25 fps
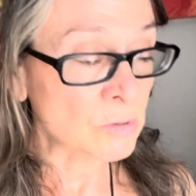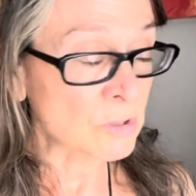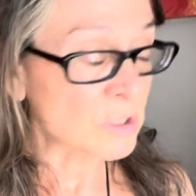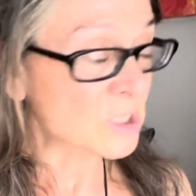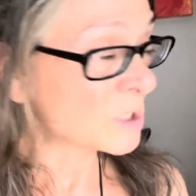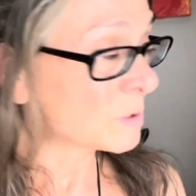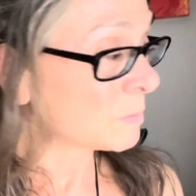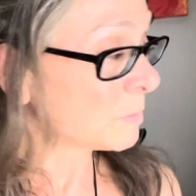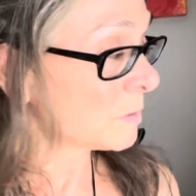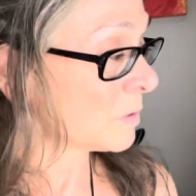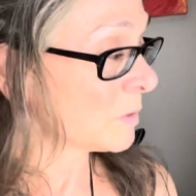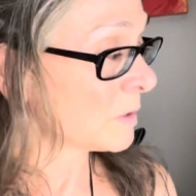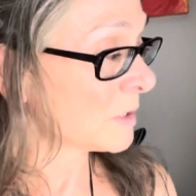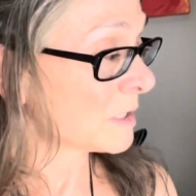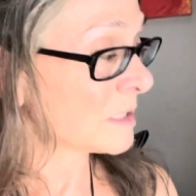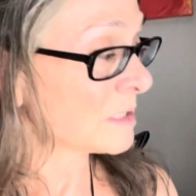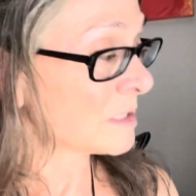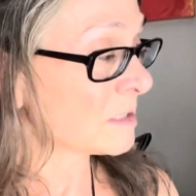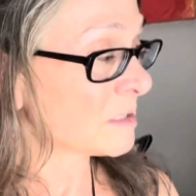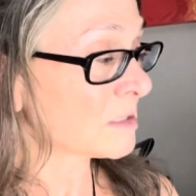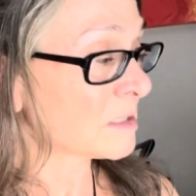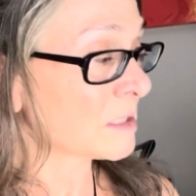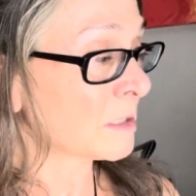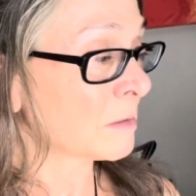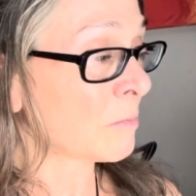
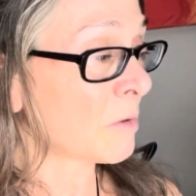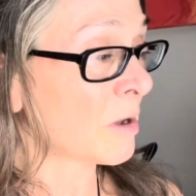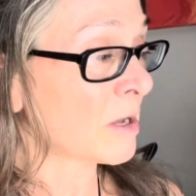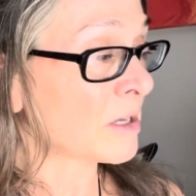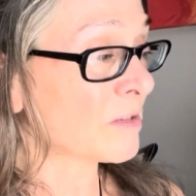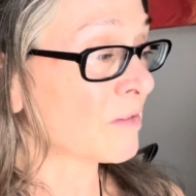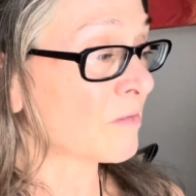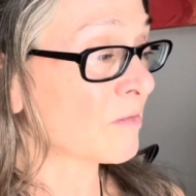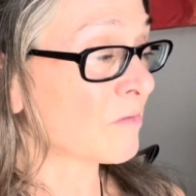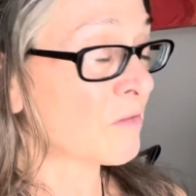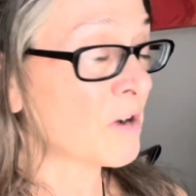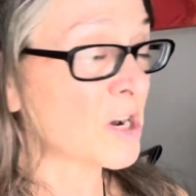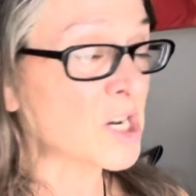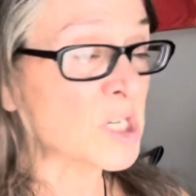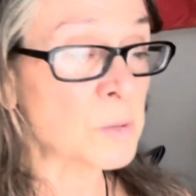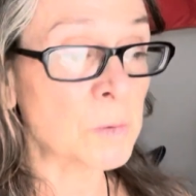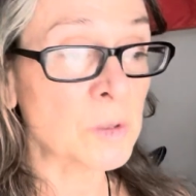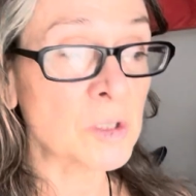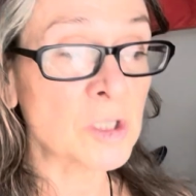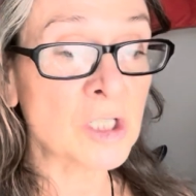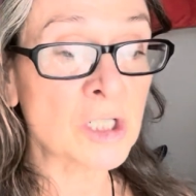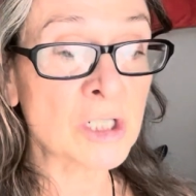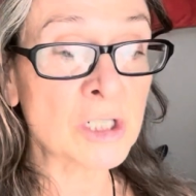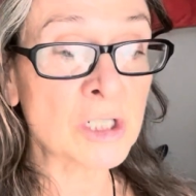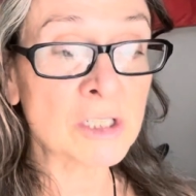experience in my
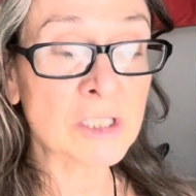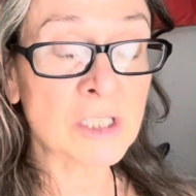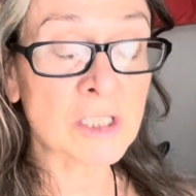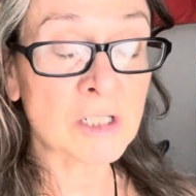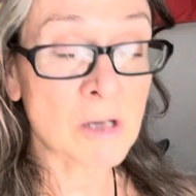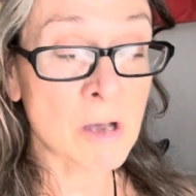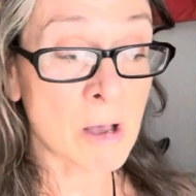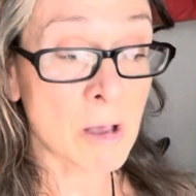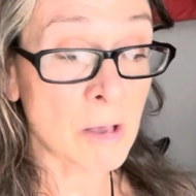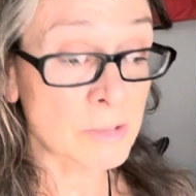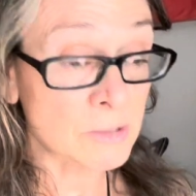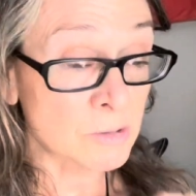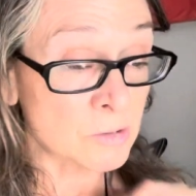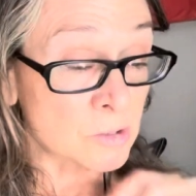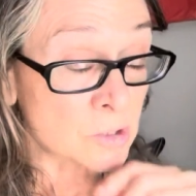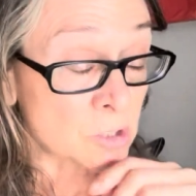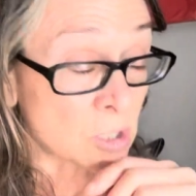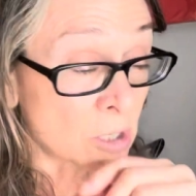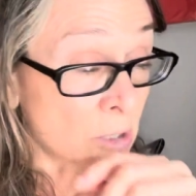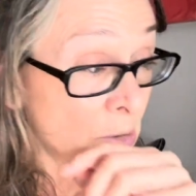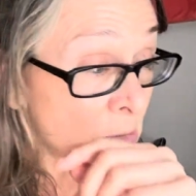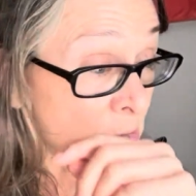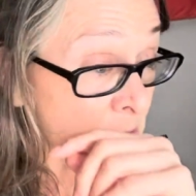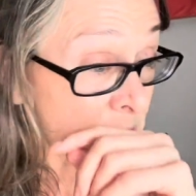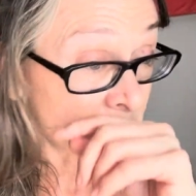freshman year at the College of
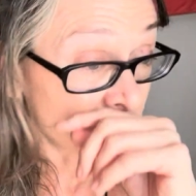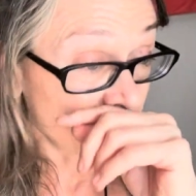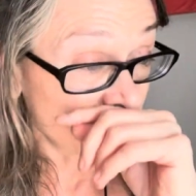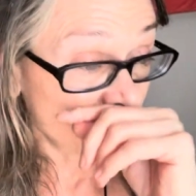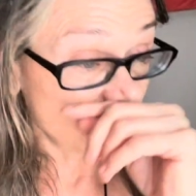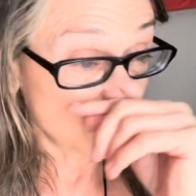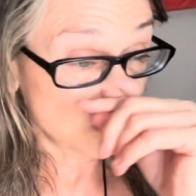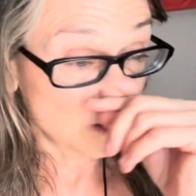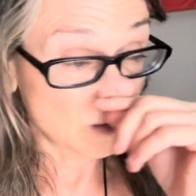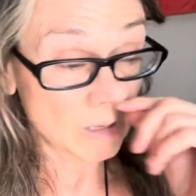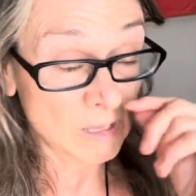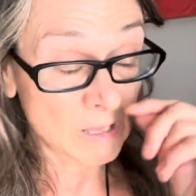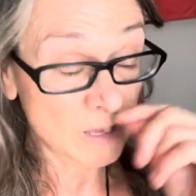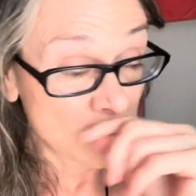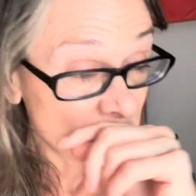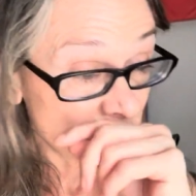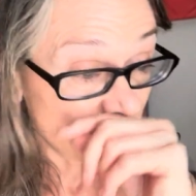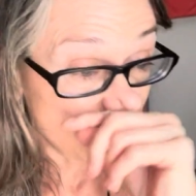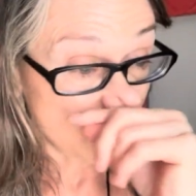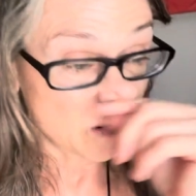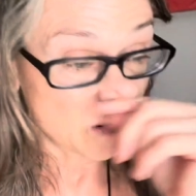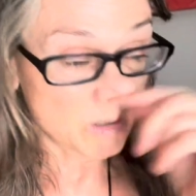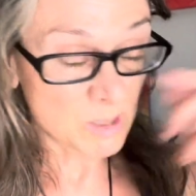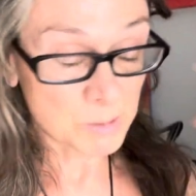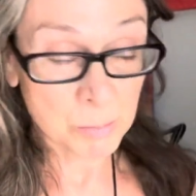Charleston
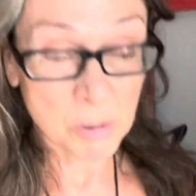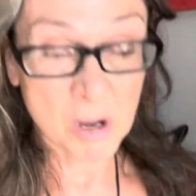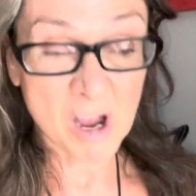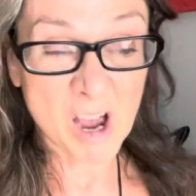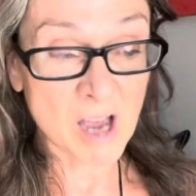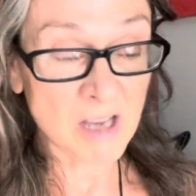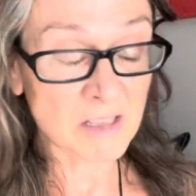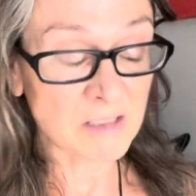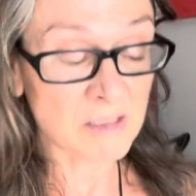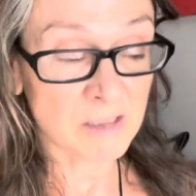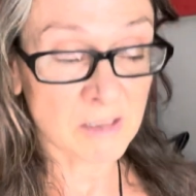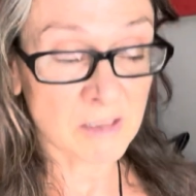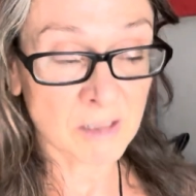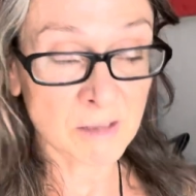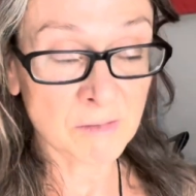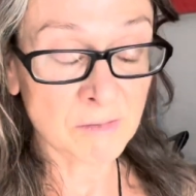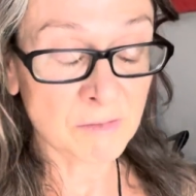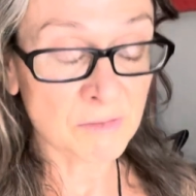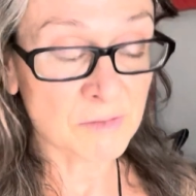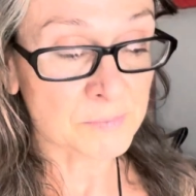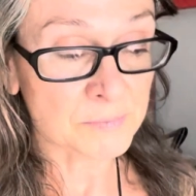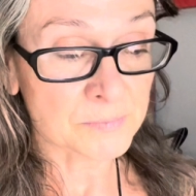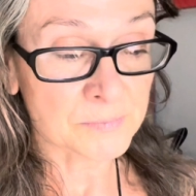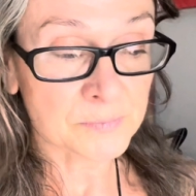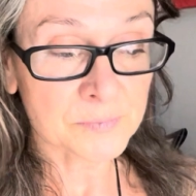that was positive
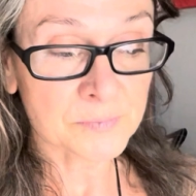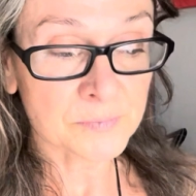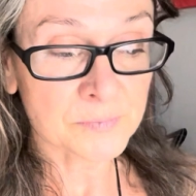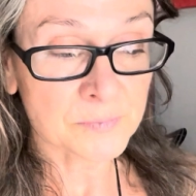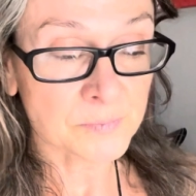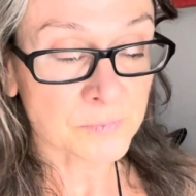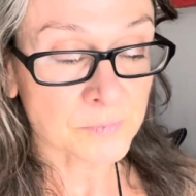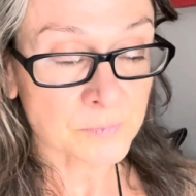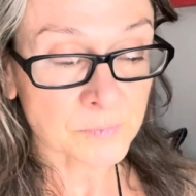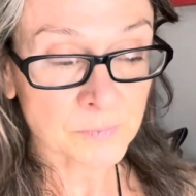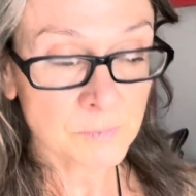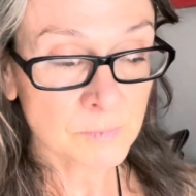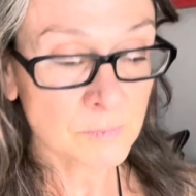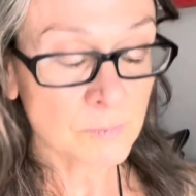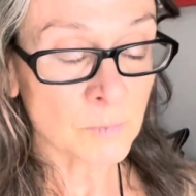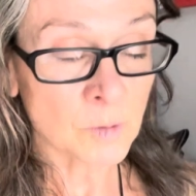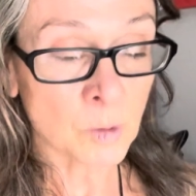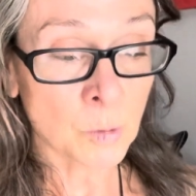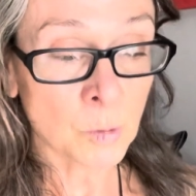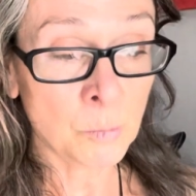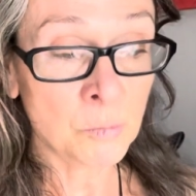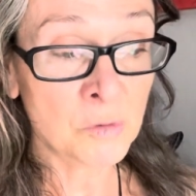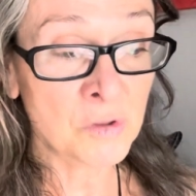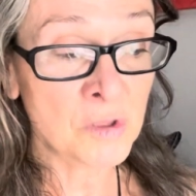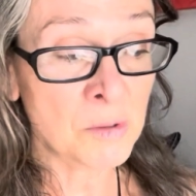
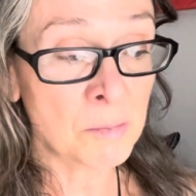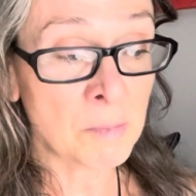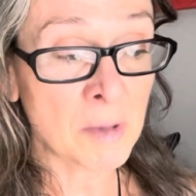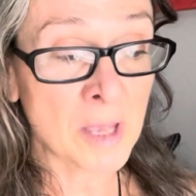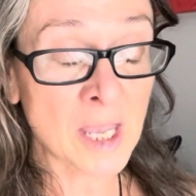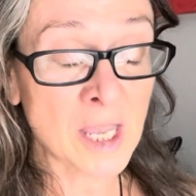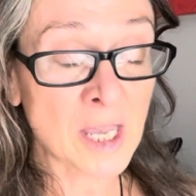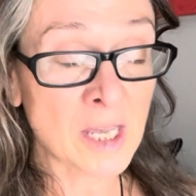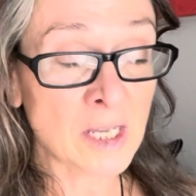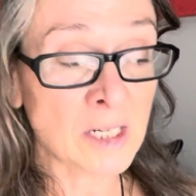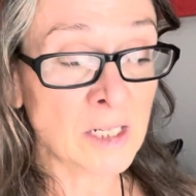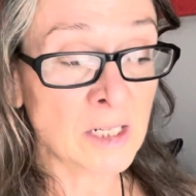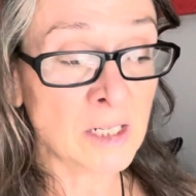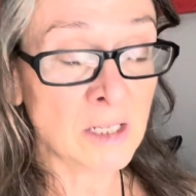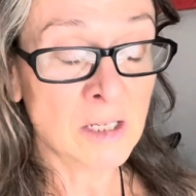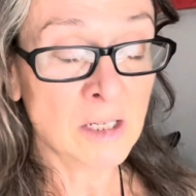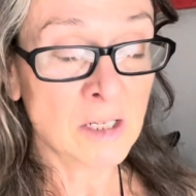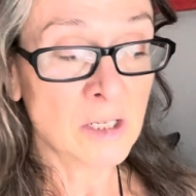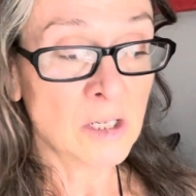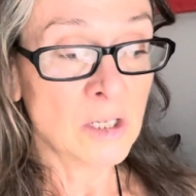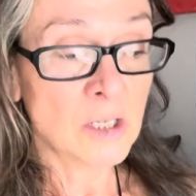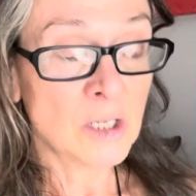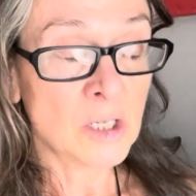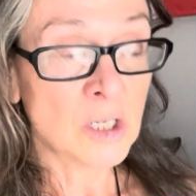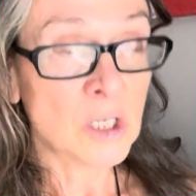with a man
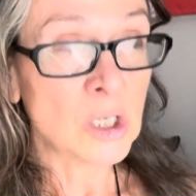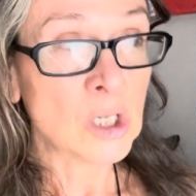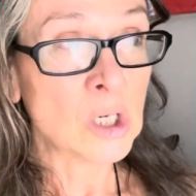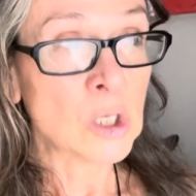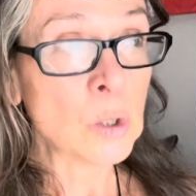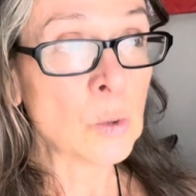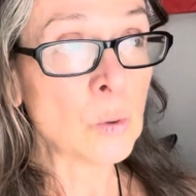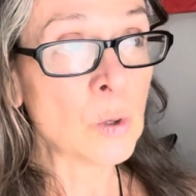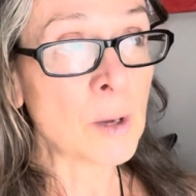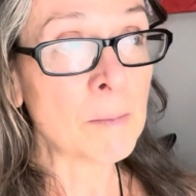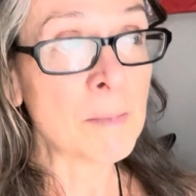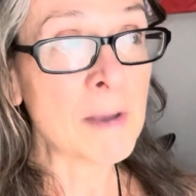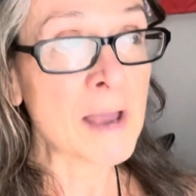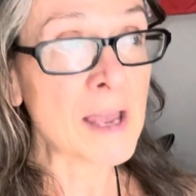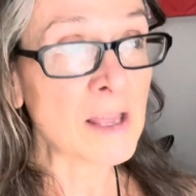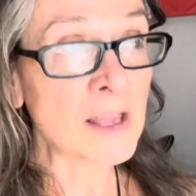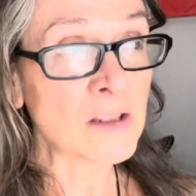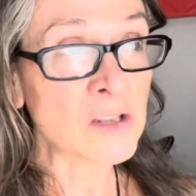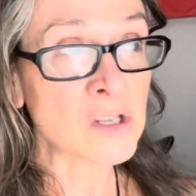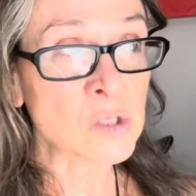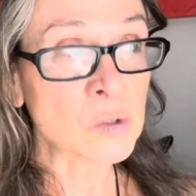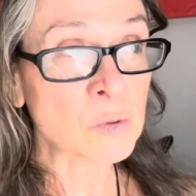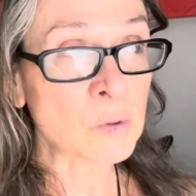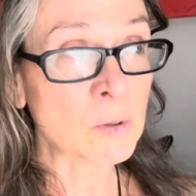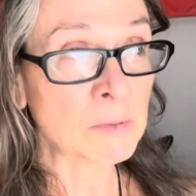who I met at
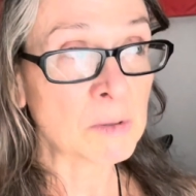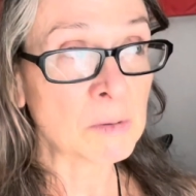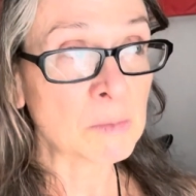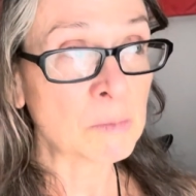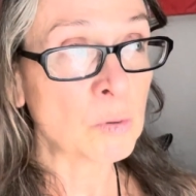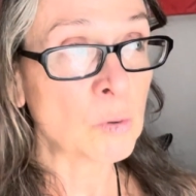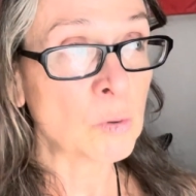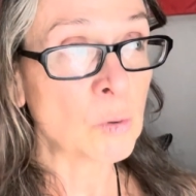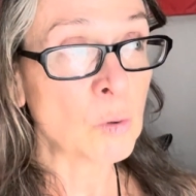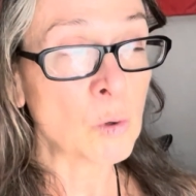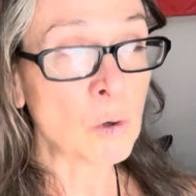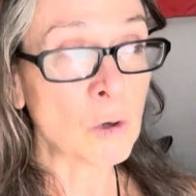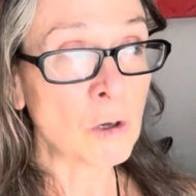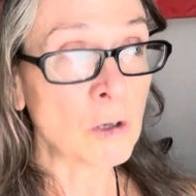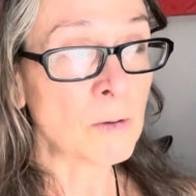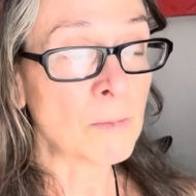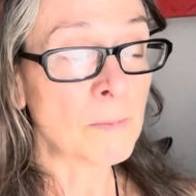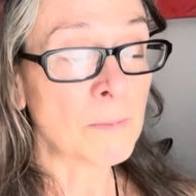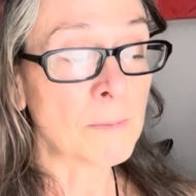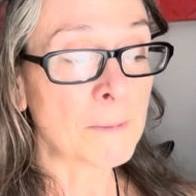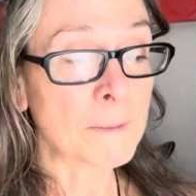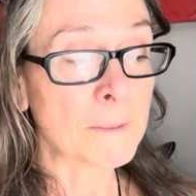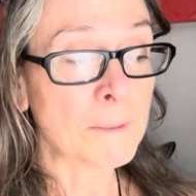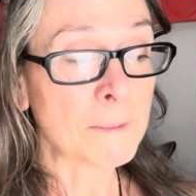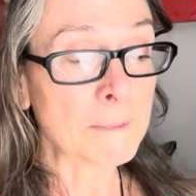the swimming pool.
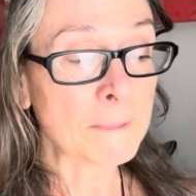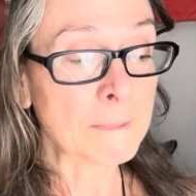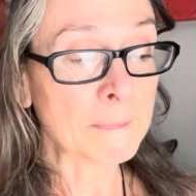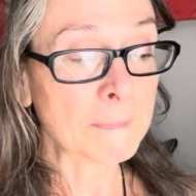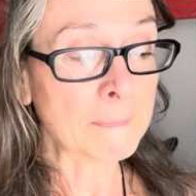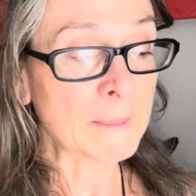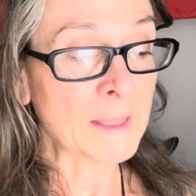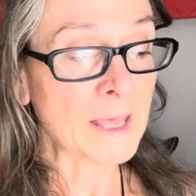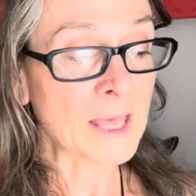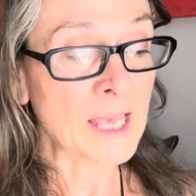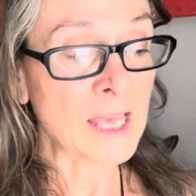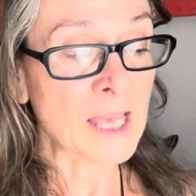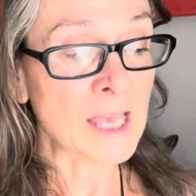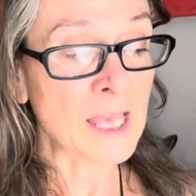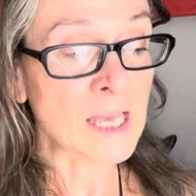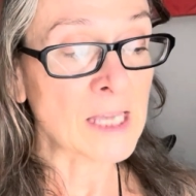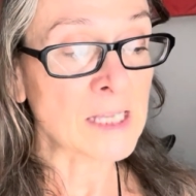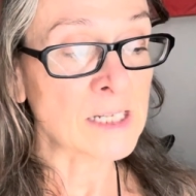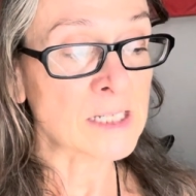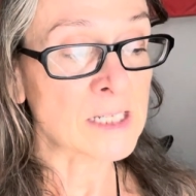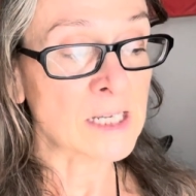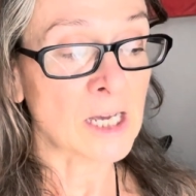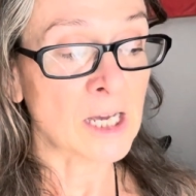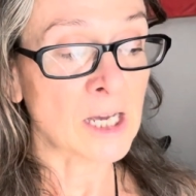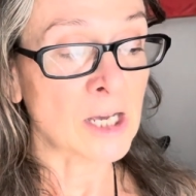
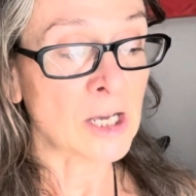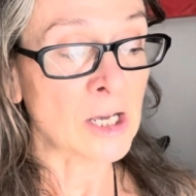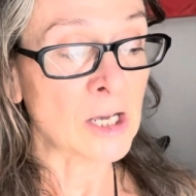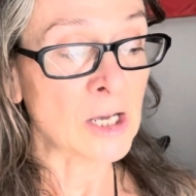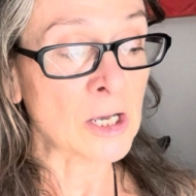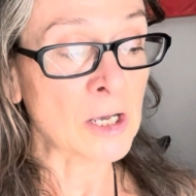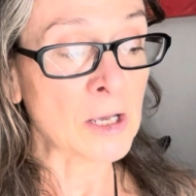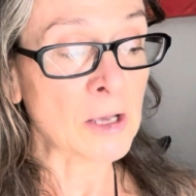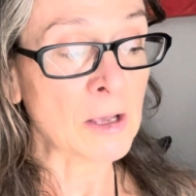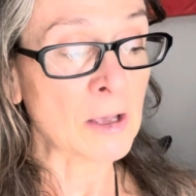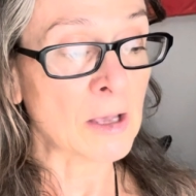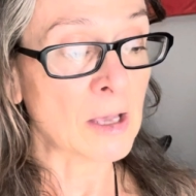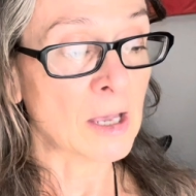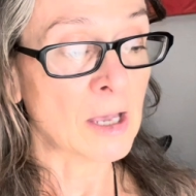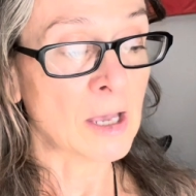And